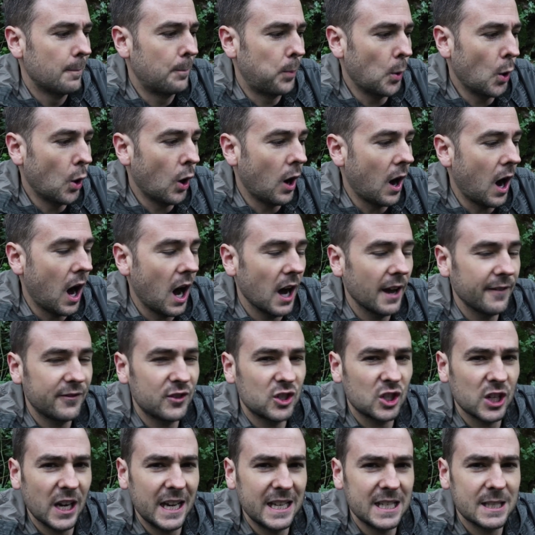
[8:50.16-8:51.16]
But
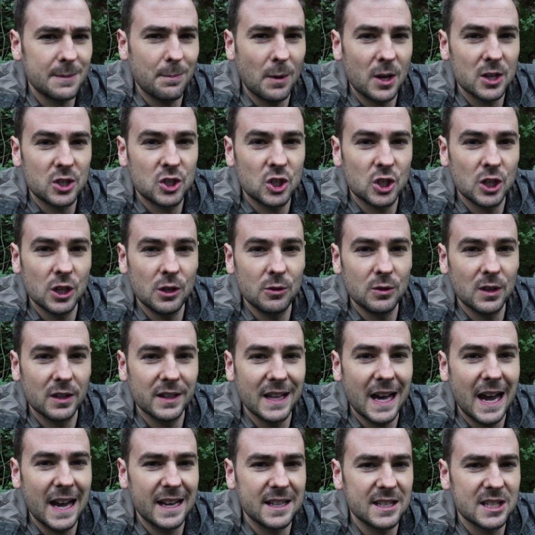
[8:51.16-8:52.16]
I've changed my tune
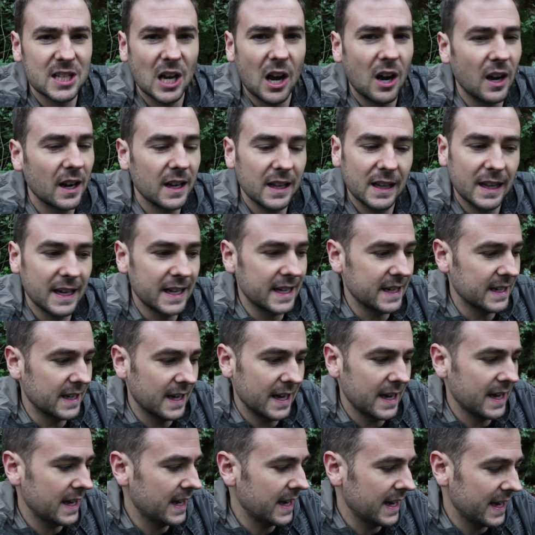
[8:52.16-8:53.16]
on that entirely.
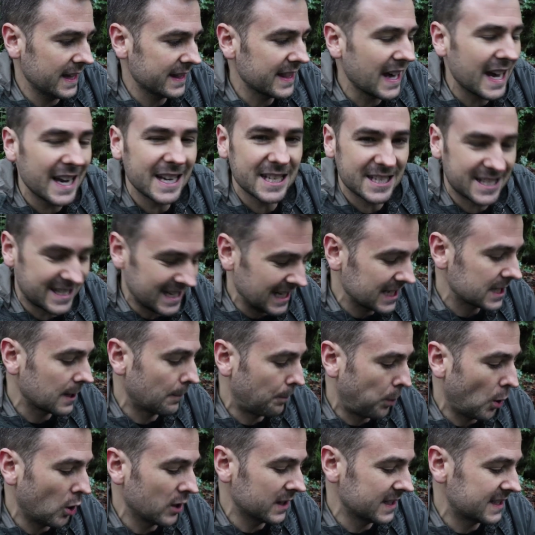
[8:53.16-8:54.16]
That is
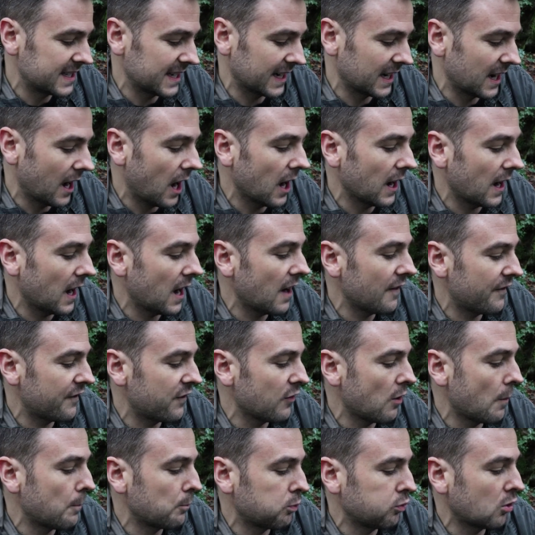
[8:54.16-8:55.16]
disappointing.
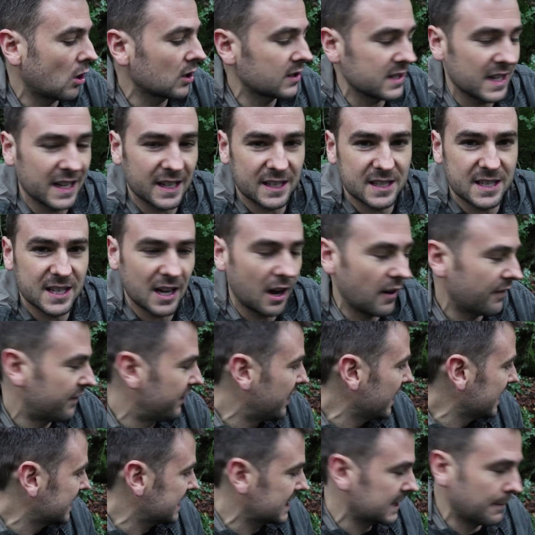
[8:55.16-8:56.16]
For a product
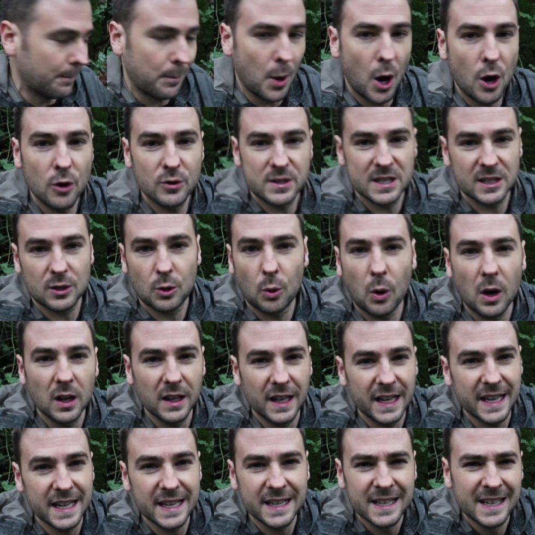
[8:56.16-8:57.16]
of this supposed
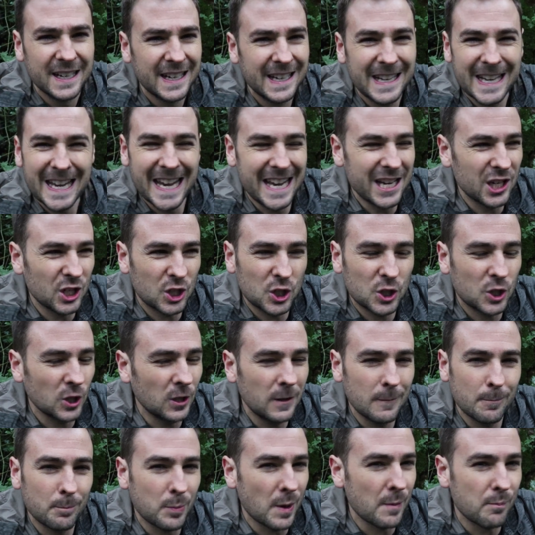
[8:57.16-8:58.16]
quality, it
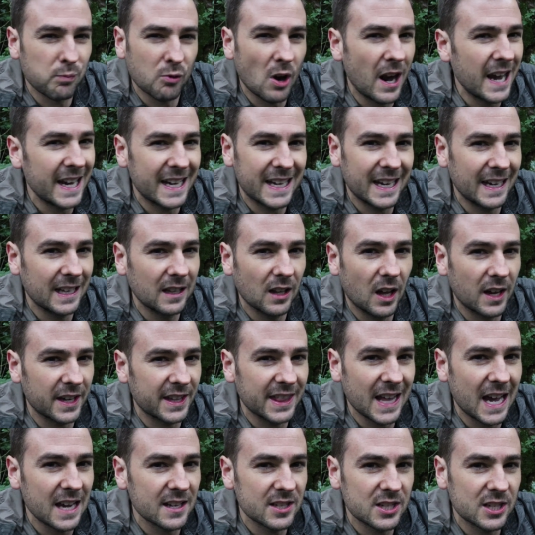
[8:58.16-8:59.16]
shouldn't be breaking
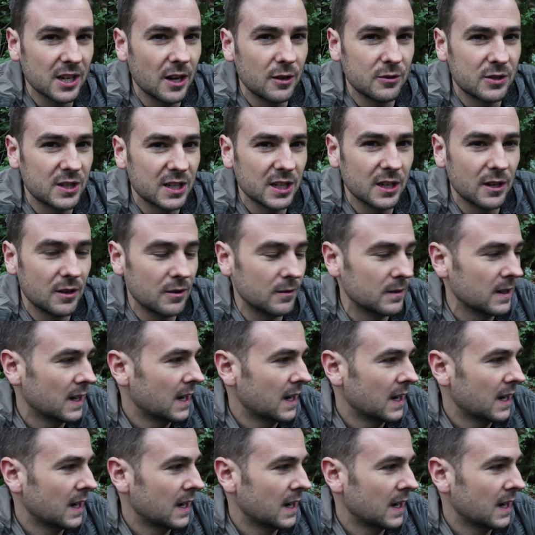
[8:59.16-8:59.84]
like that so soon.